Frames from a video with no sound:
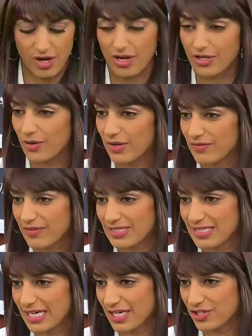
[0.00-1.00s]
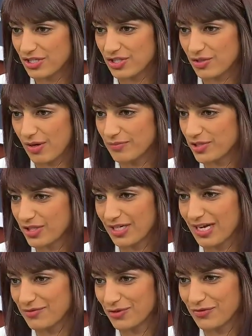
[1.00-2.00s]
ongoing investigations, so I'm just going
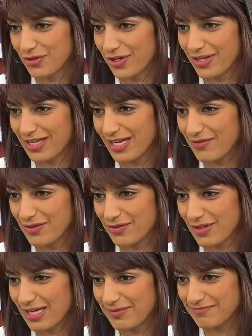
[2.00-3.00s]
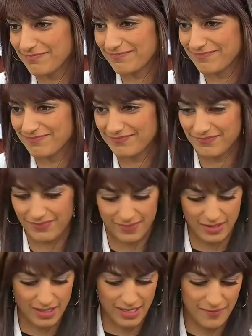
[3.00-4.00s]
to have to refer you to the Navy for that. Okay.
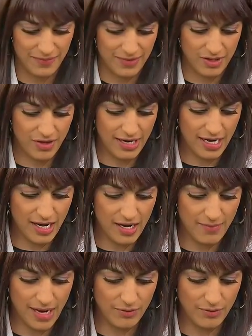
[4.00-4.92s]
Okay. Great. Um, I